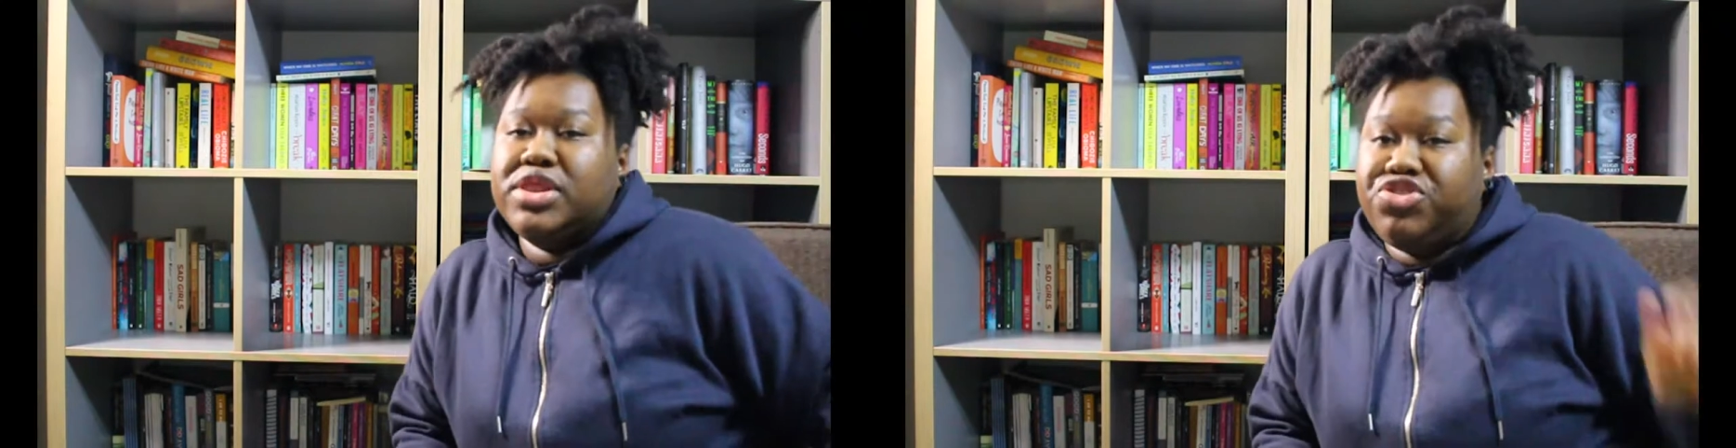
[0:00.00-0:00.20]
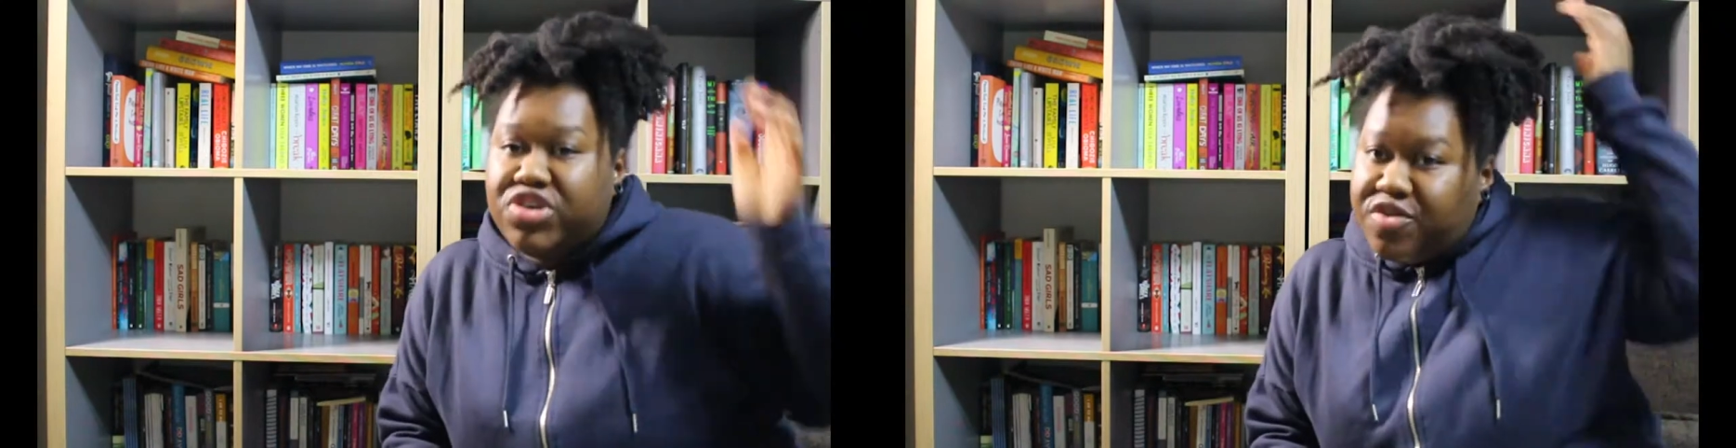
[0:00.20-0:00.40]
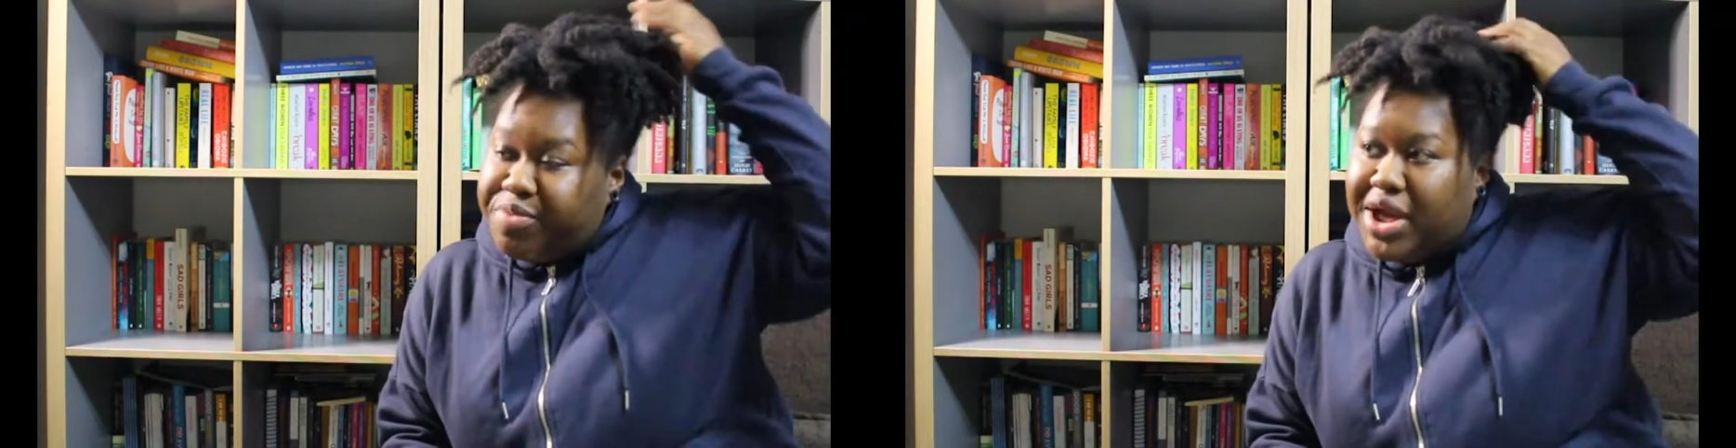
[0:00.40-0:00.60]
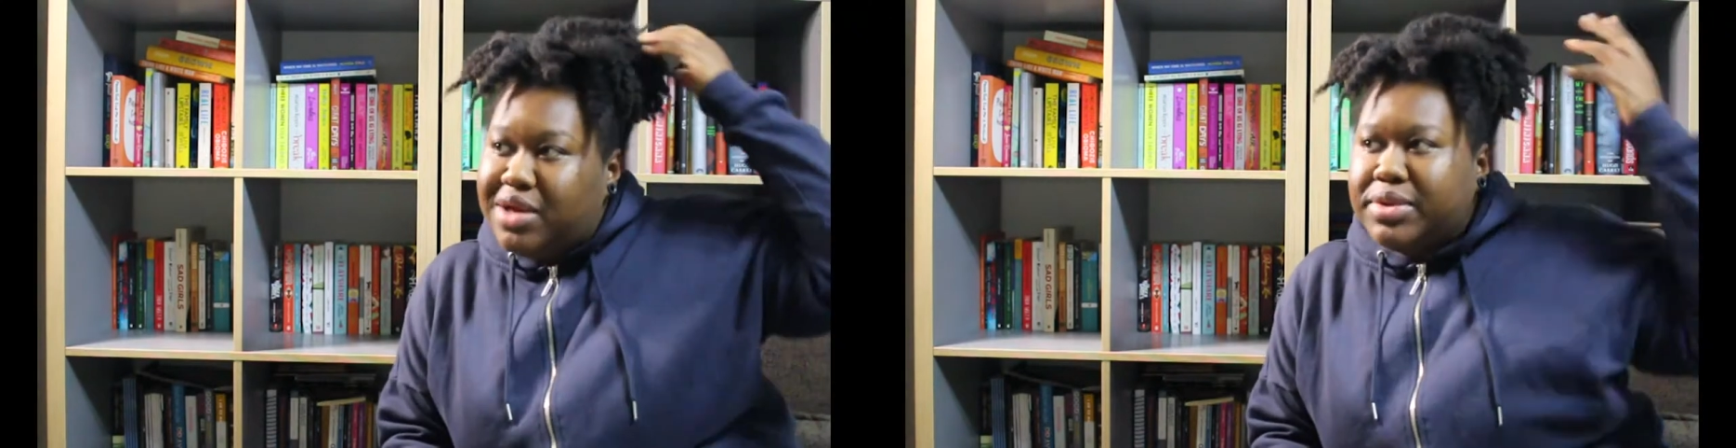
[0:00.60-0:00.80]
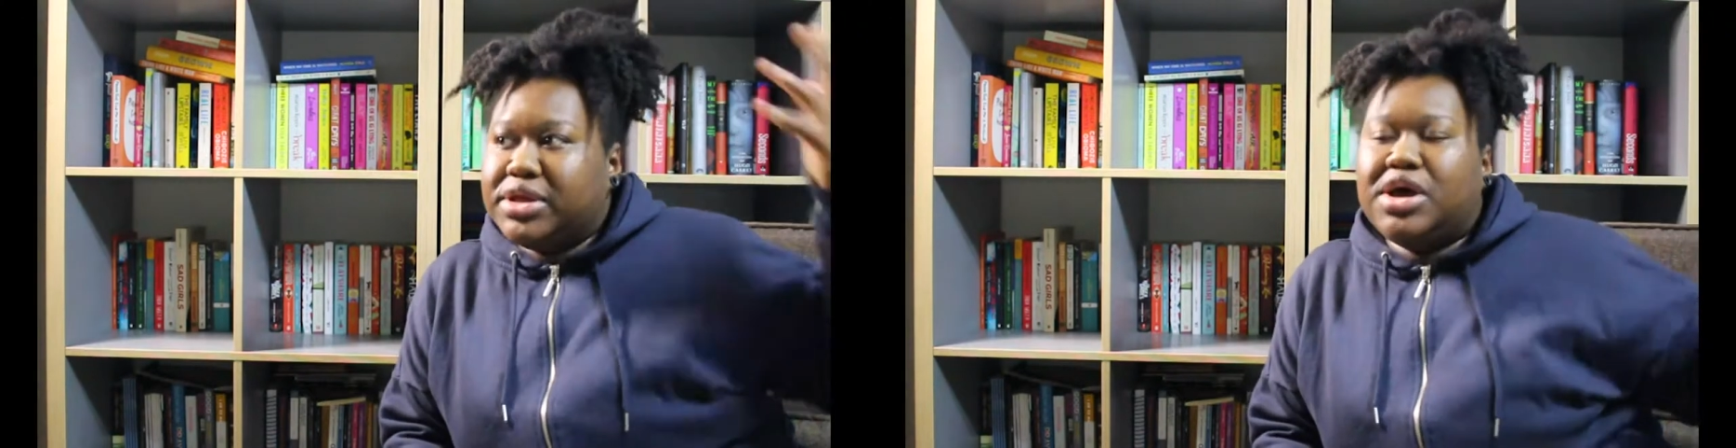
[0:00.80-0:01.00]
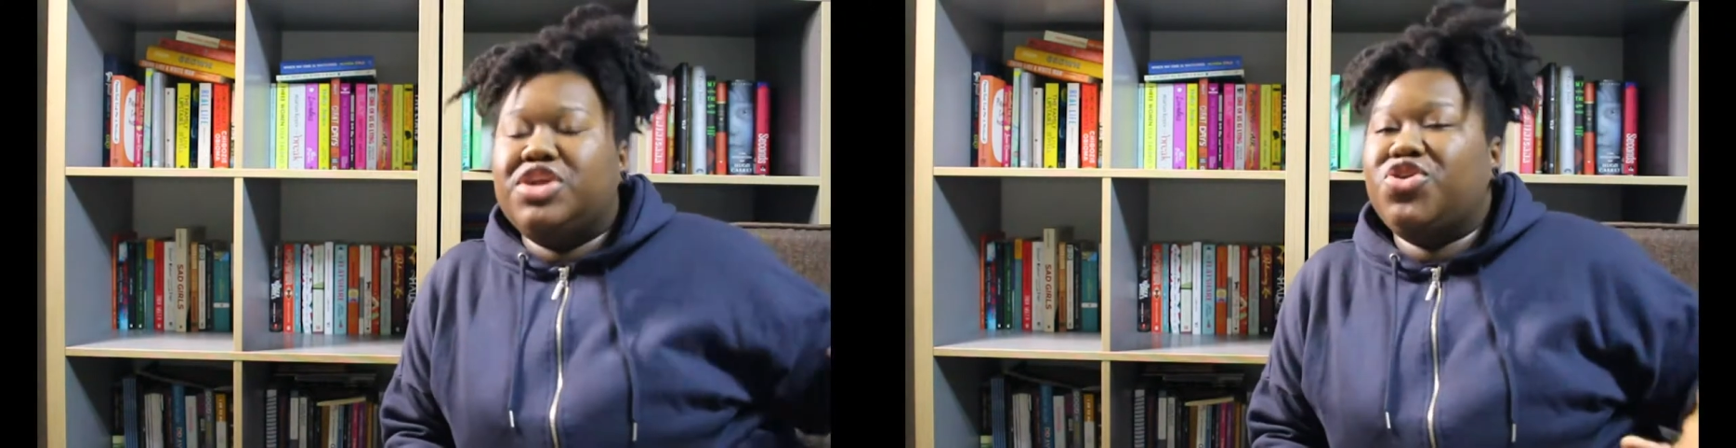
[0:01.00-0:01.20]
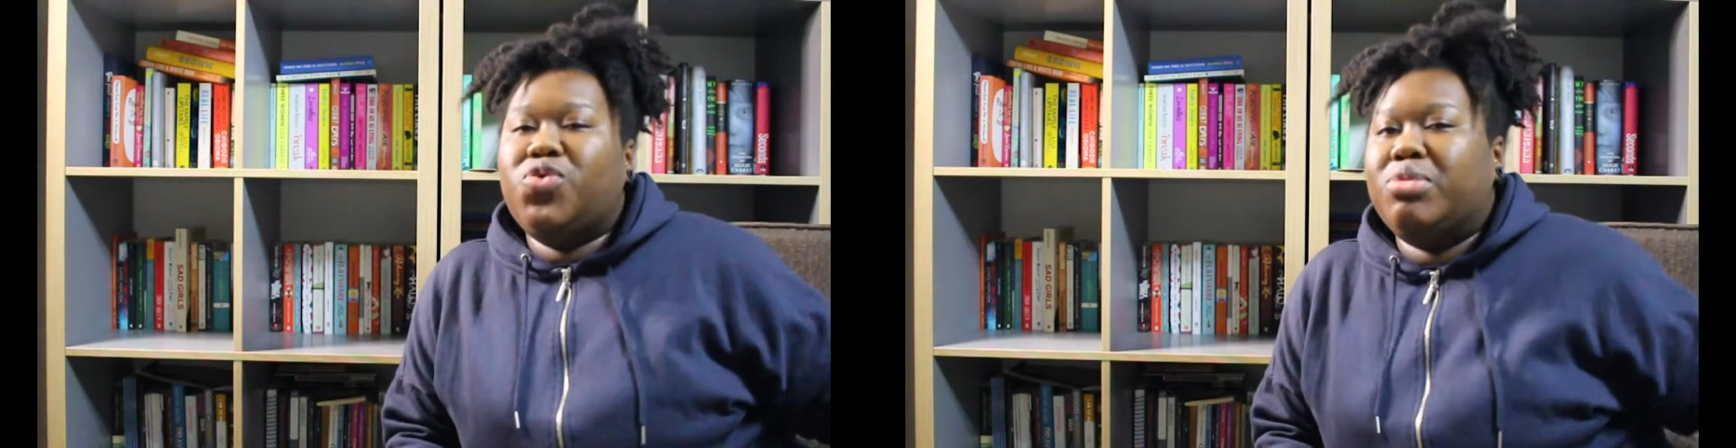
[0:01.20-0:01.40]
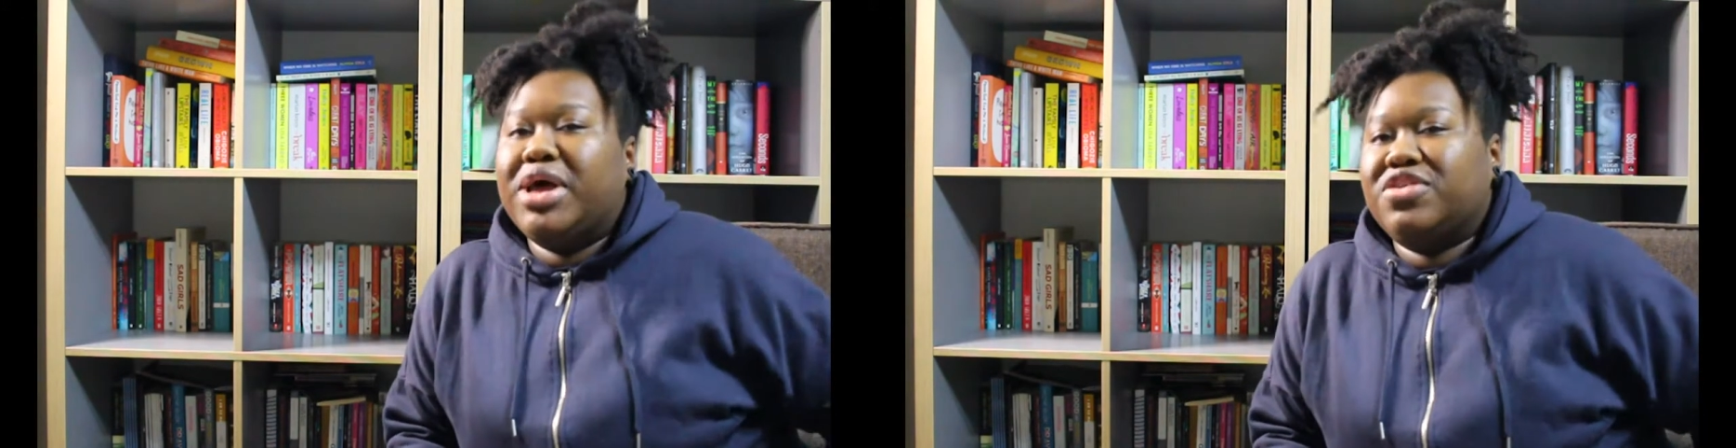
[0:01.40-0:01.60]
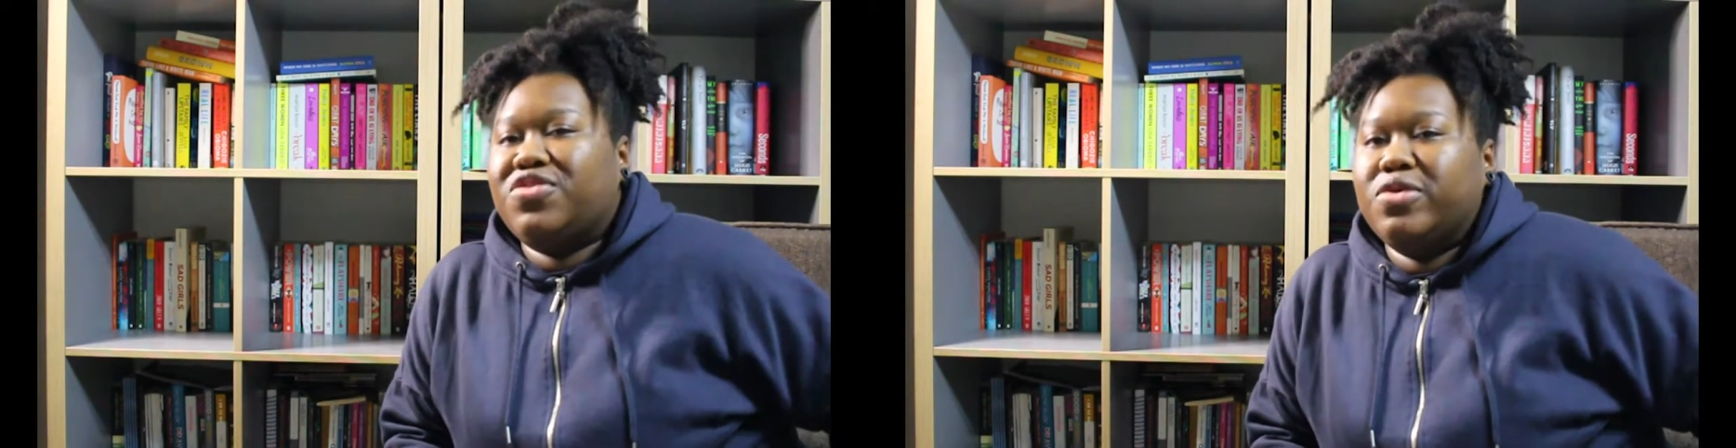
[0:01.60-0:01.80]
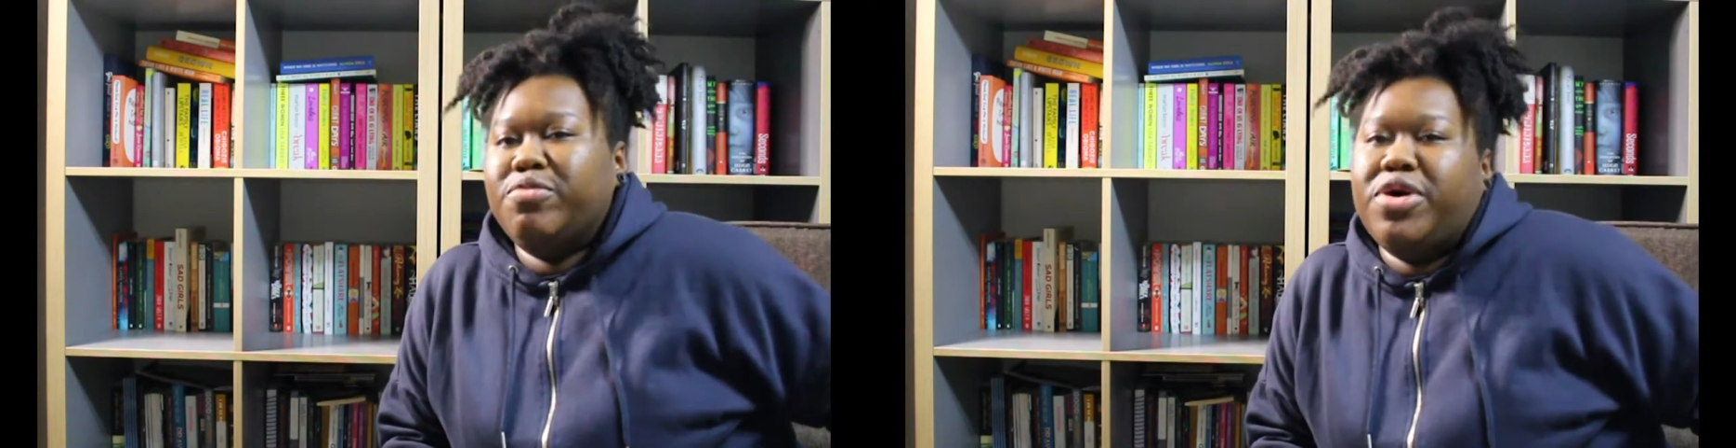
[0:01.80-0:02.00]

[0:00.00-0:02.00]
the shelf behind me, I don't know what my hair's doing,